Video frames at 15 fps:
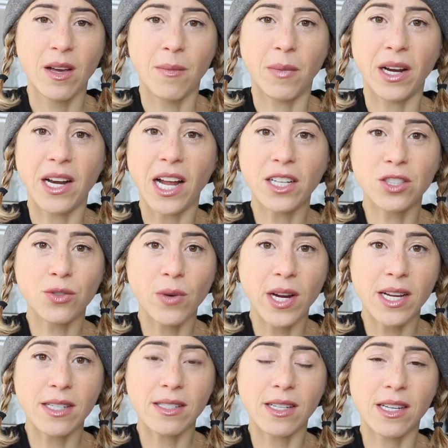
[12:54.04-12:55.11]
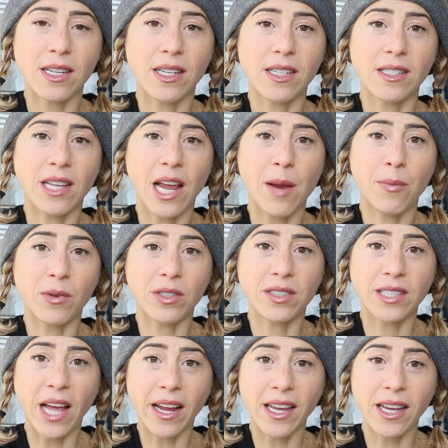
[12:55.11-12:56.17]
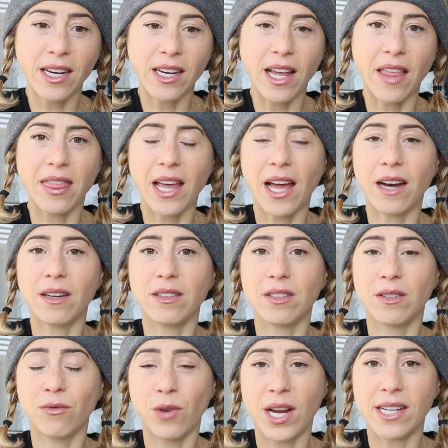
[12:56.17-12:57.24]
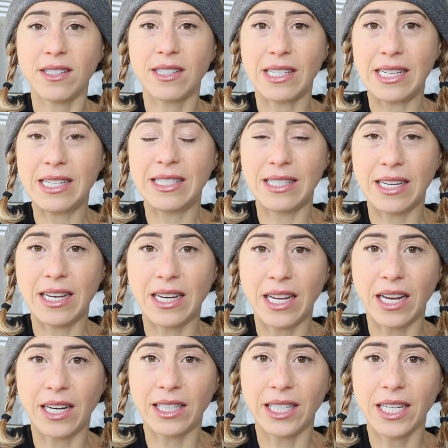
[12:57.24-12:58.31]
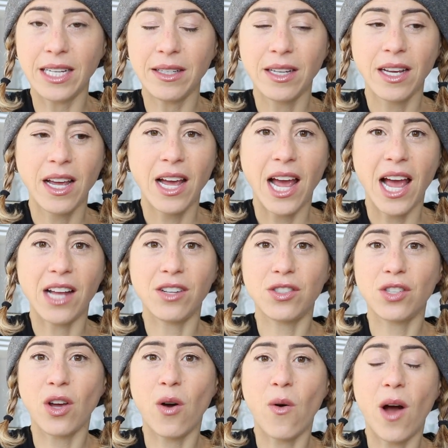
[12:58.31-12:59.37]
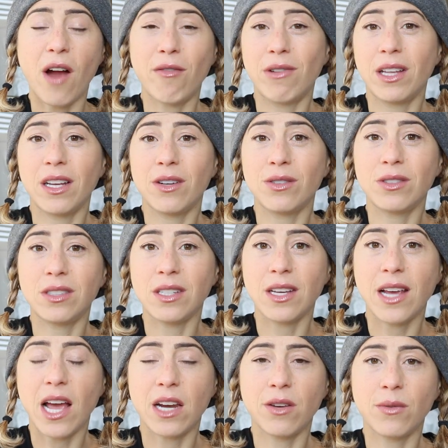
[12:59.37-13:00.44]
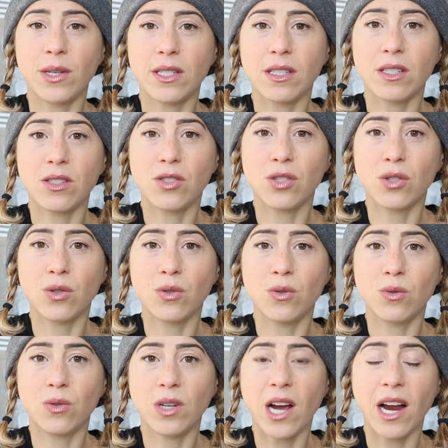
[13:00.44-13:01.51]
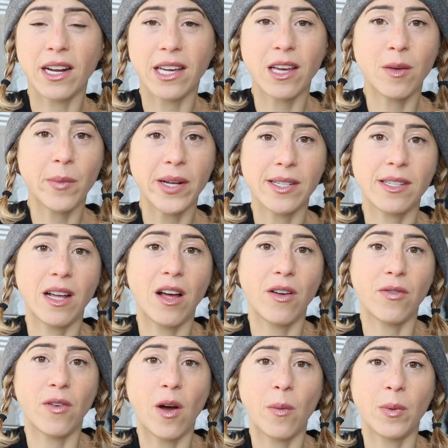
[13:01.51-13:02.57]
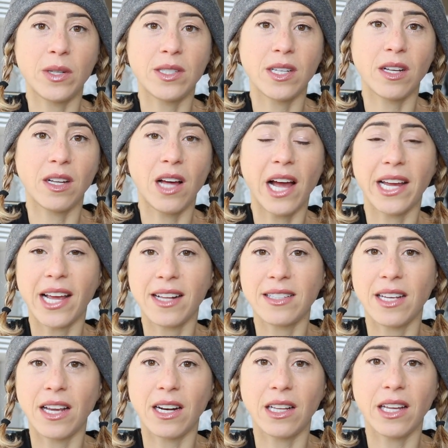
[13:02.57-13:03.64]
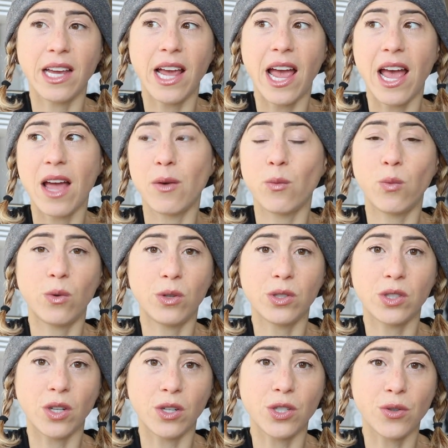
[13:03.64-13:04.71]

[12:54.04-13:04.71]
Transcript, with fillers: My next race is April 2nd and that race is in Italy and so I really don't see any reason to kind of kill myself up until I get to Italy and we'll start